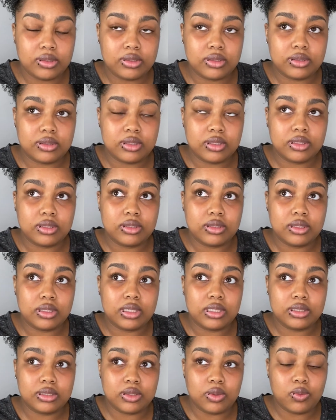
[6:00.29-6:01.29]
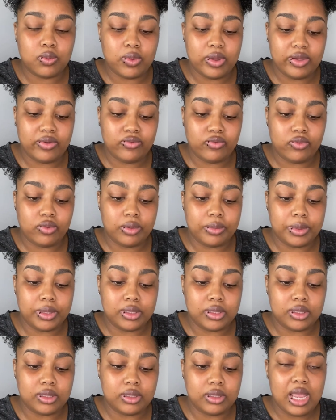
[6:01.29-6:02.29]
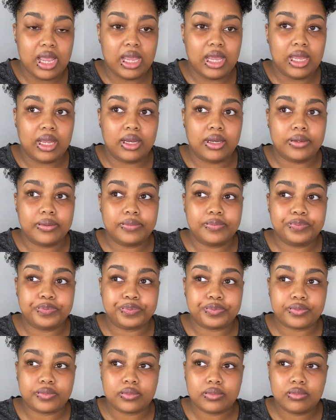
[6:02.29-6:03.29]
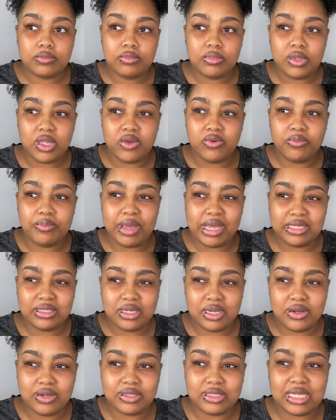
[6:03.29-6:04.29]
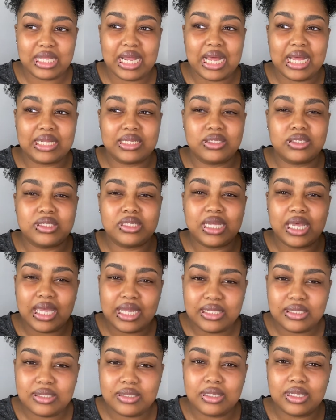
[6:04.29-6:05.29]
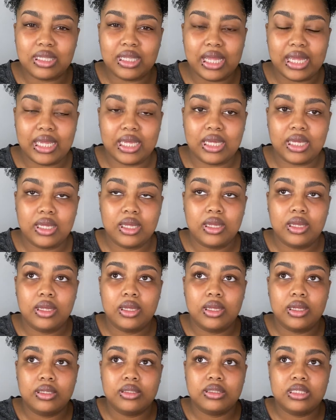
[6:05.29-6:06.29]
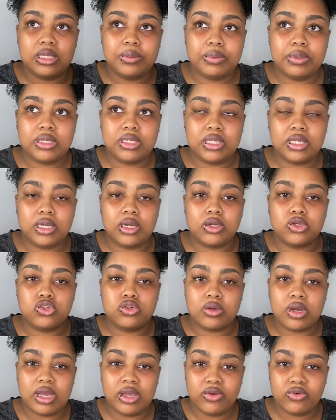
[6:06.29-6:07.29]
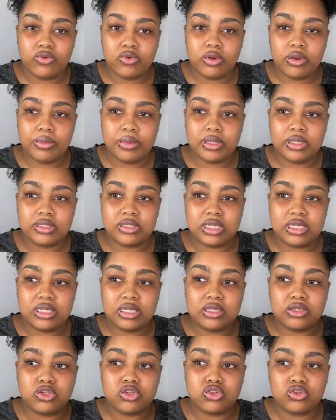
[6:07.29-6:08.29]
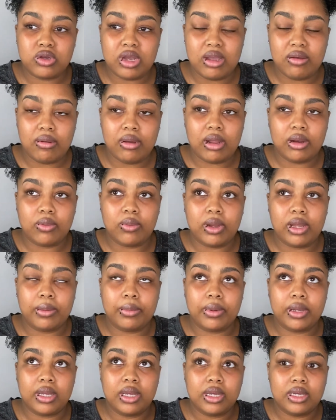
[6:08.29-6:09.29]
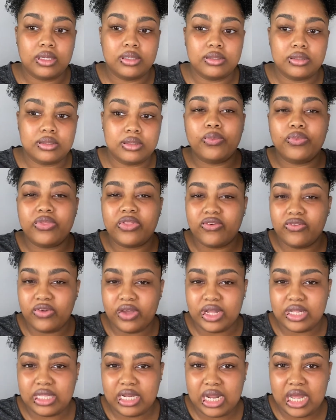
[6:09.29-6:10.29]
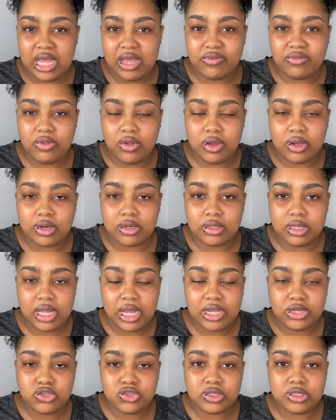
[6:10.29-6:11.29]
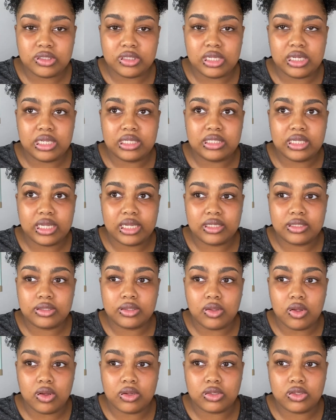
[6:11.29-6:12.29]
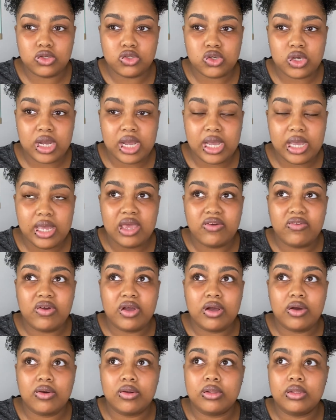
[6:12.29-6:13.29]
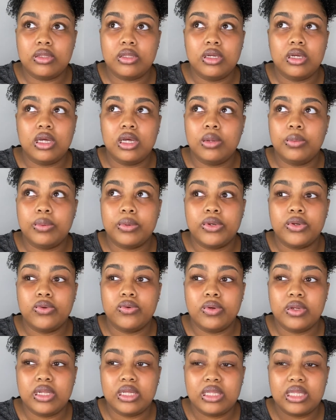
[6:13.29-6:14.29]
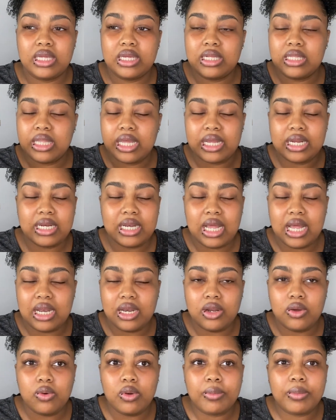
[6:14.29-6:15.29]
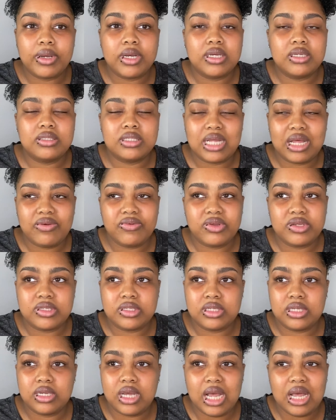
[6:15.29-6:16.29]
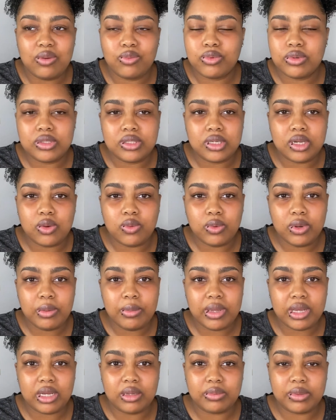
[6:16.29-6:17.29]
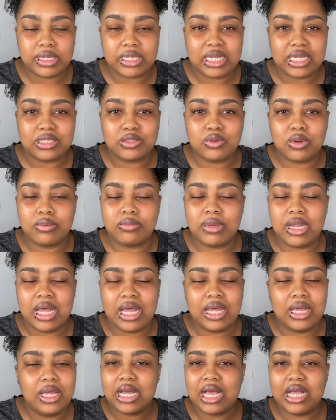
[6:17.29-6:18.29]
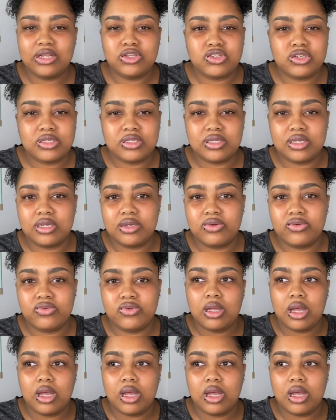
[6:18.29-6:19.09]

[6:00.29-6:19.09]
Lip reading: is this is a wet formula, and mascaras that I tend to like typically are drier formulas that tend to dry right away, because the fact that I have longer lashes and it takes long to dry, if I go to look up or do anything, like not knowing, because obviously I really don't wear makeup like that, so I'm not conscious of,